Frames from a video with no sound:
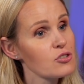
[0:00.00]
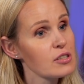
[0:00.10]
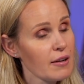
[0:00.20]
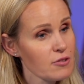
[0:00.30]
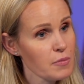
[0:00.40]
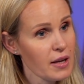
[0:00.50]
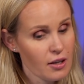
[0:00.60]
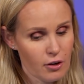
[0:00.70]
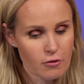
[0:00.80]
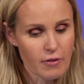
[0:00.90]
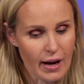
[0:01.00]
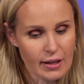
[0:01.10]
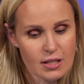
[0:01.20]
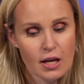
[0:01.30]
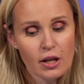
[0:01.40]
You just have to make it
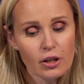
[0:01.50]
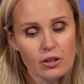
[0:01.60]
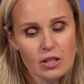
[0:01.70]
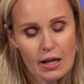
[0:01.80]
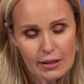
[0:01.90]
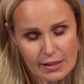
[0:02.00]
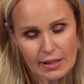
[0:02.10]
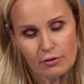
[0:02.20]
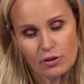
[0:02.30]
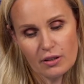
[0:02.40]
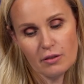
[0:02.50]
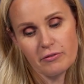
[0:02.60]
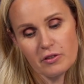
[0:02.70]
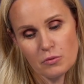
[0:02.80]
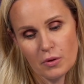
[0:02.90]
correct. Good. Let's have a look at the
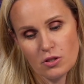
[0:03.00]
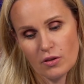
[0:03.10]
first one